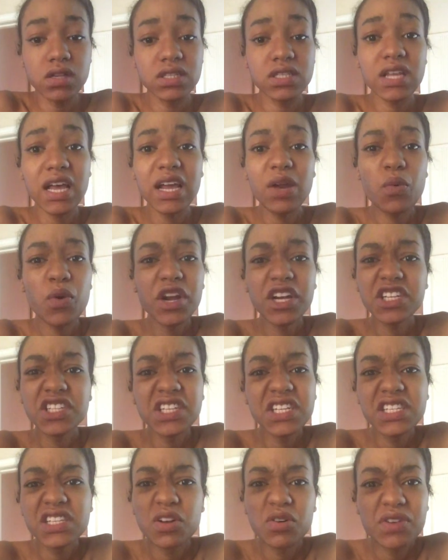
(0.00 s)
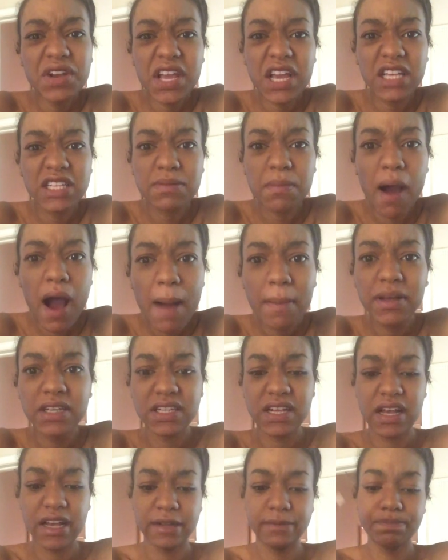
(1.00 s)
Like, where's these little niggas' mamas
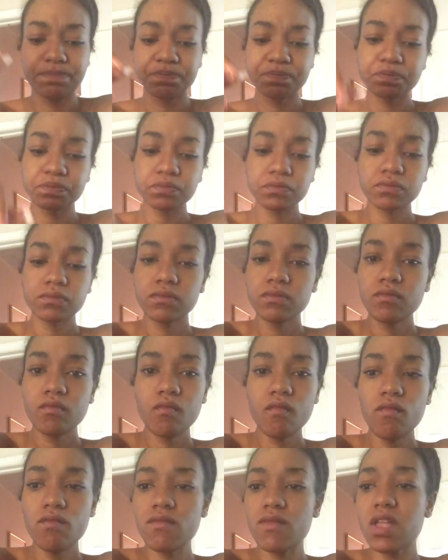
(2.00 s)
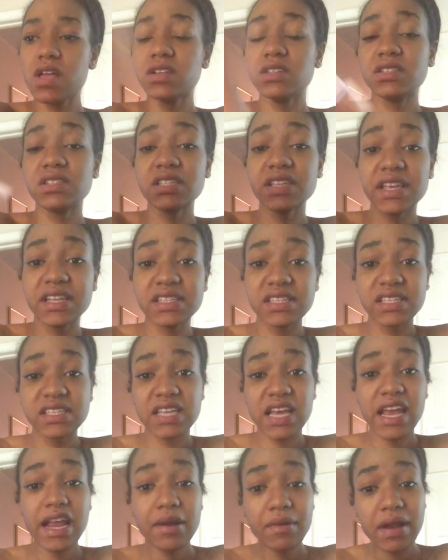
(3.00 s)
at? It's getting
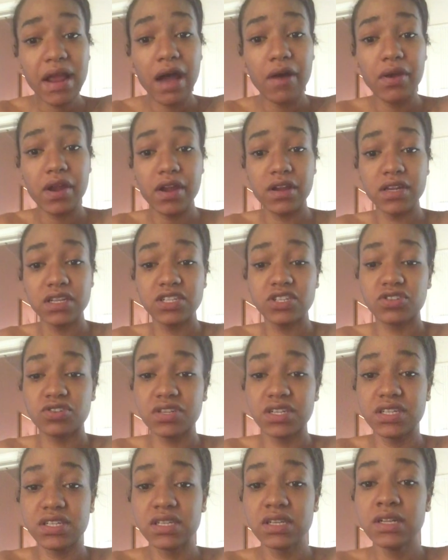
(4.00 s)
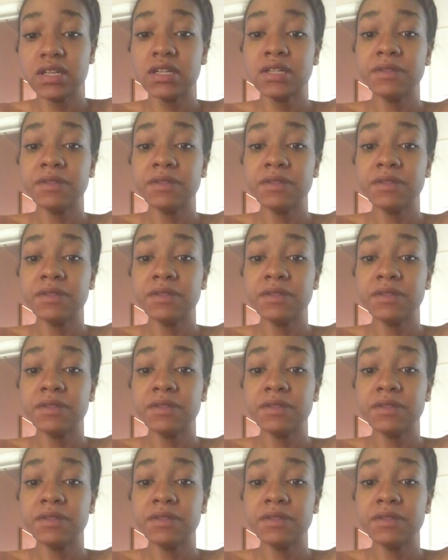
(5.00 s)
scary out here in these streets.